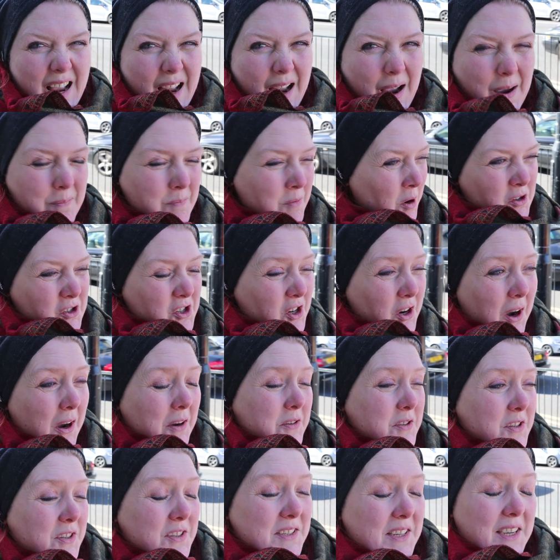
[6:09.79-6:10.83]
I'm not sure how
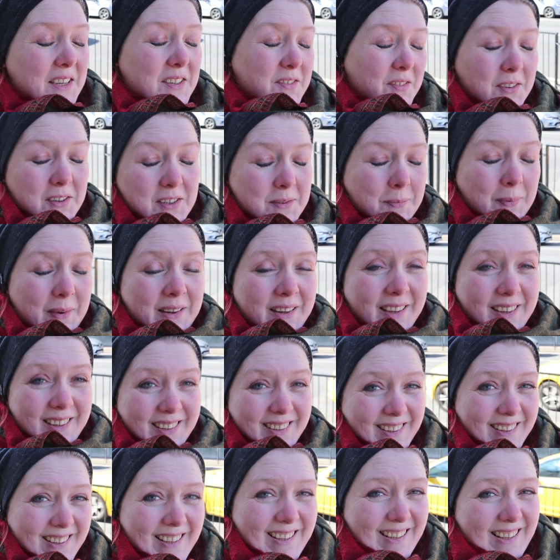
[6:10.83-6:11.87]
successful it's been.
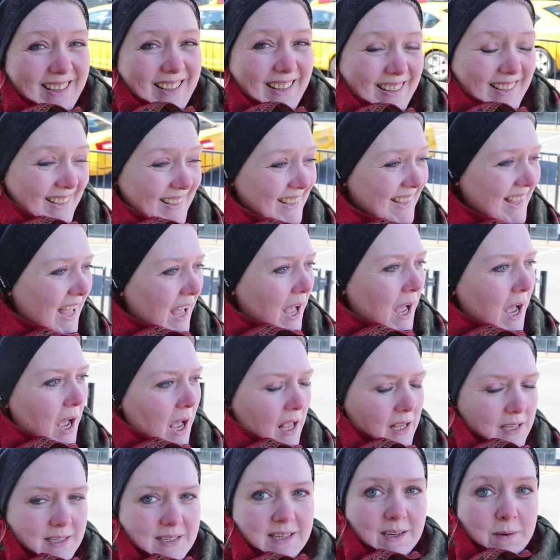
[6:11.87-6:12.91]

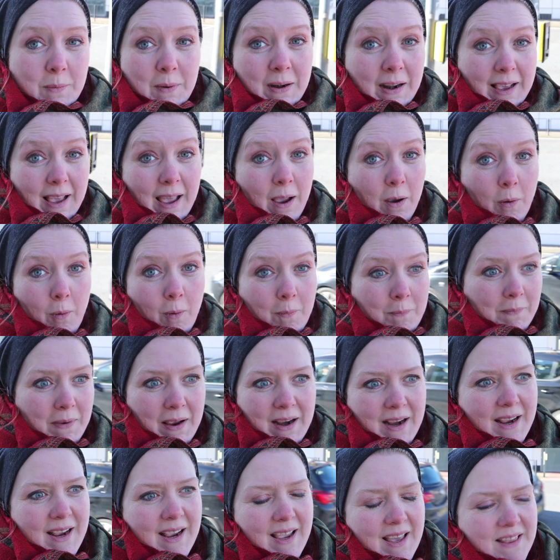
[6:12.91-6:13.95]
I'll see when I get home,
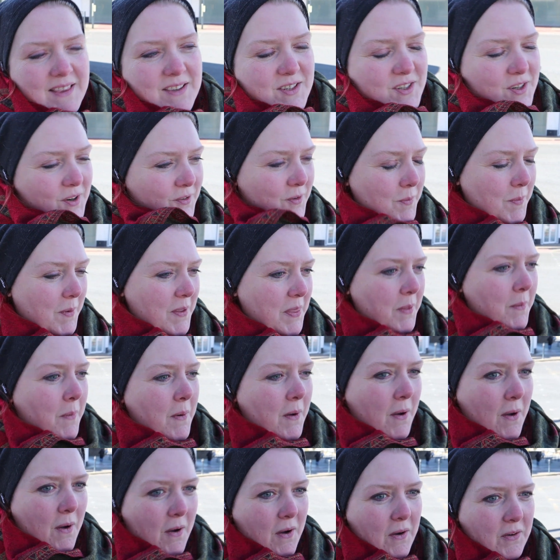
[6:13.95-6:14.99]
get the stuff up on
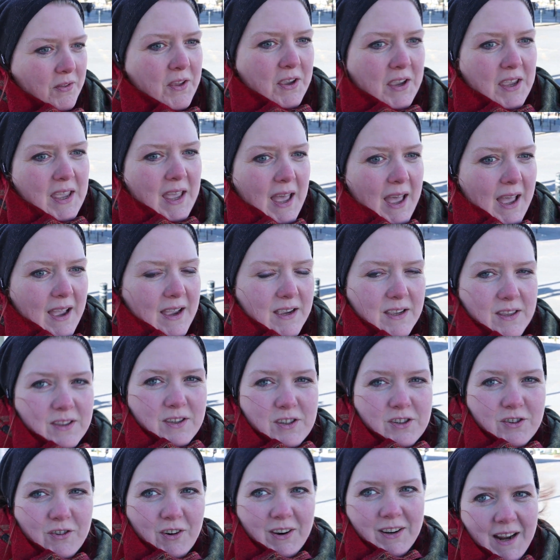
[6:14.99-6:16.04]
the
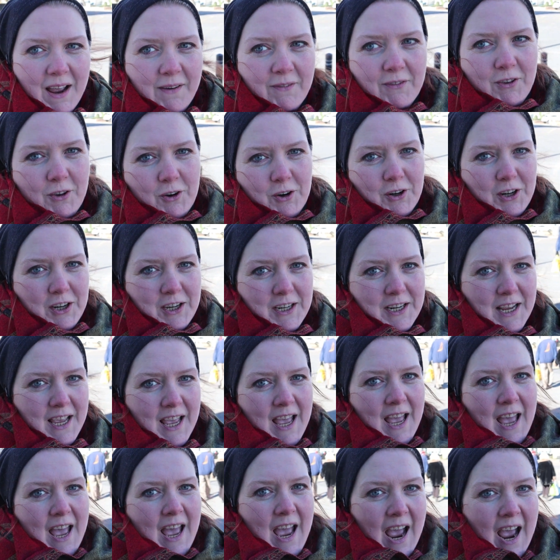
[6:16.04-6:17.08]
screen, have a look at it.
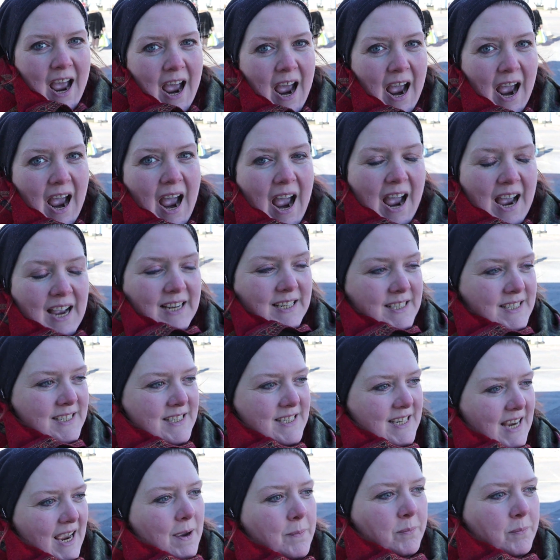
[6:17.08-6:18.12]
And
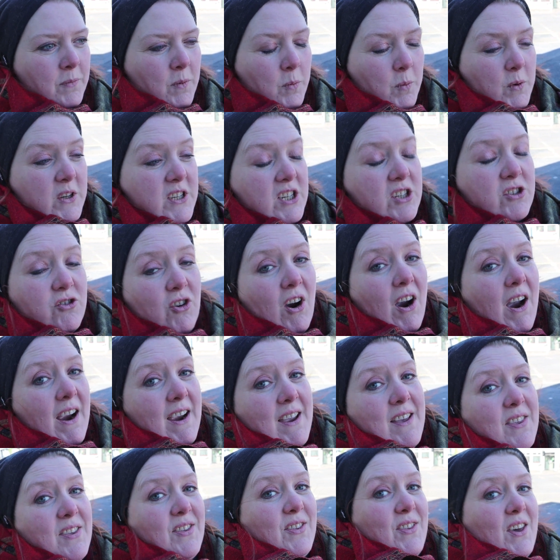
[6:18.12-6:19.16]
we did try
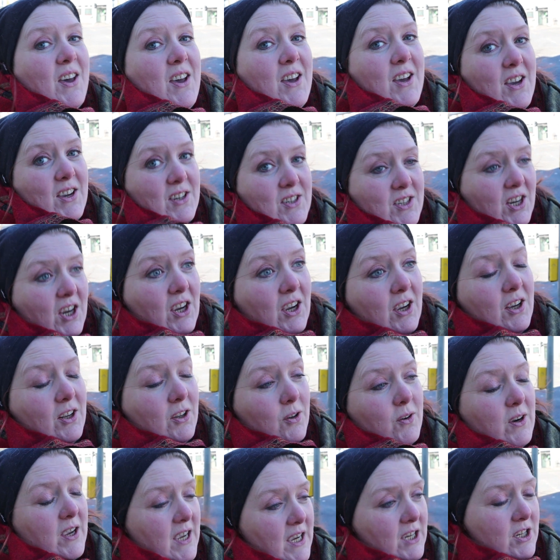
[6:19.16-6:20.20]
a third
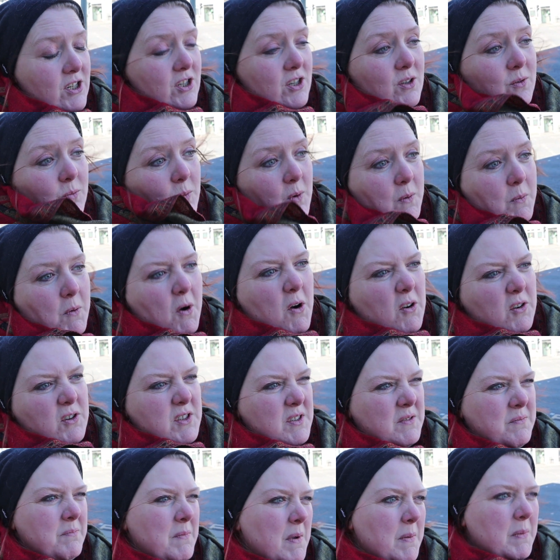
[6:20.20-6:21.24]
location. We
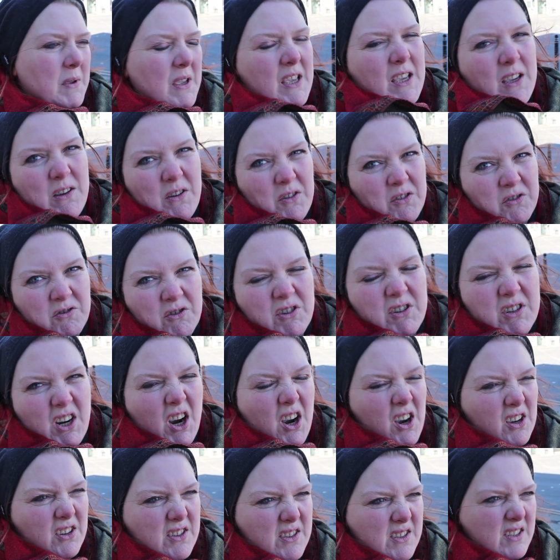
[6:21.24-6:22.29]
walked maybe 100
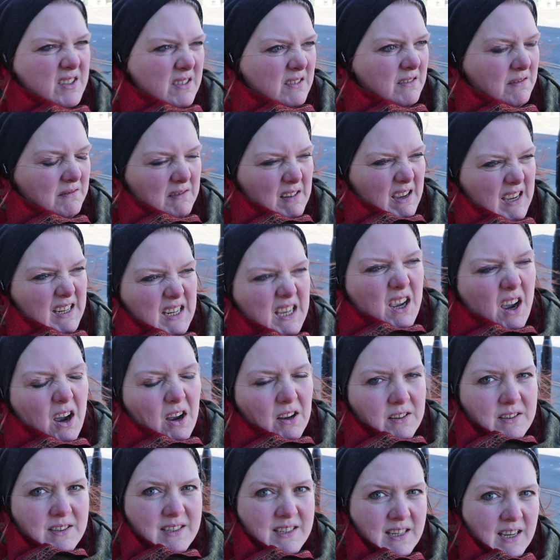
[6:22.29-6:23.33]
yards, 80
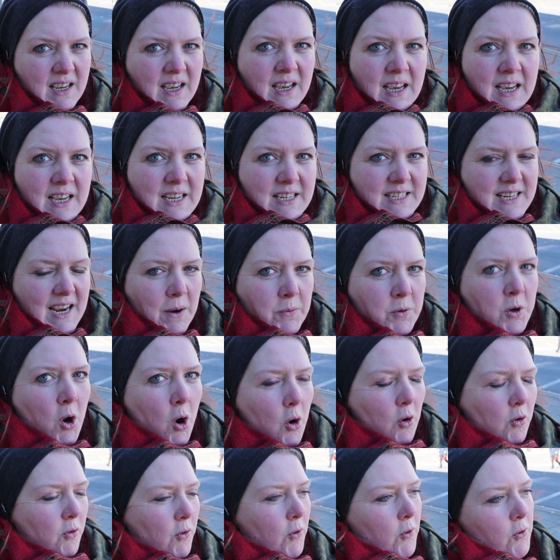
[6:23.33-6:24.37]
yards down
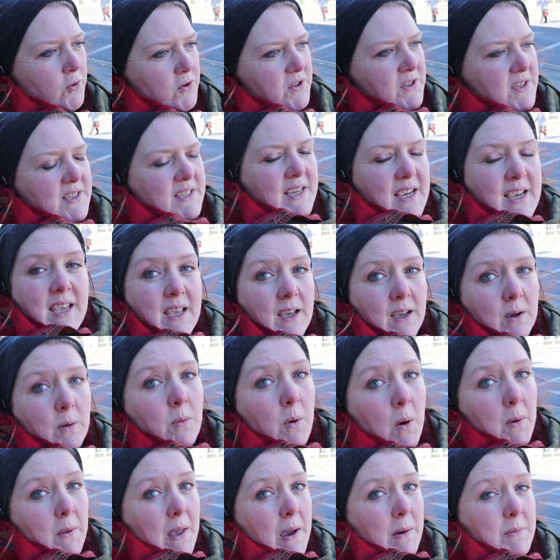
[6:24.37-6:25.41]
York Road to see
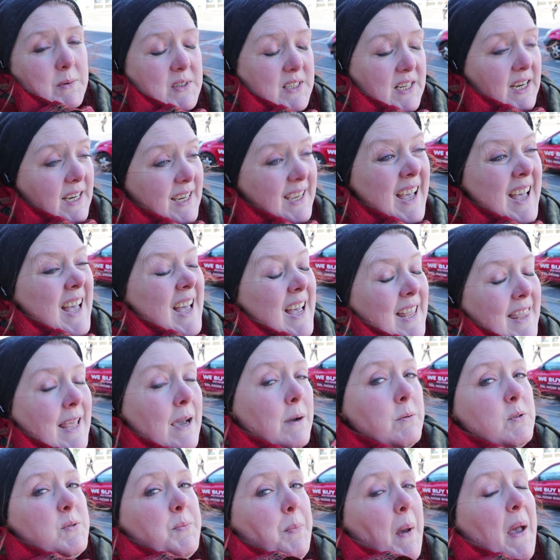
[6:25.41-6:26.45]
what that was like. And
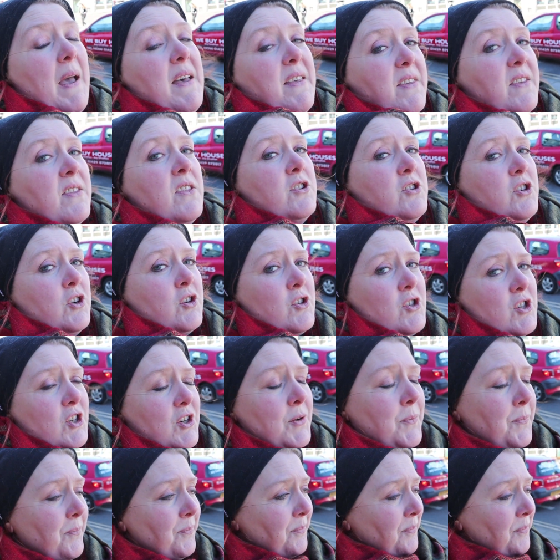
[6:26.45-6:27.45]
that was better than the junction.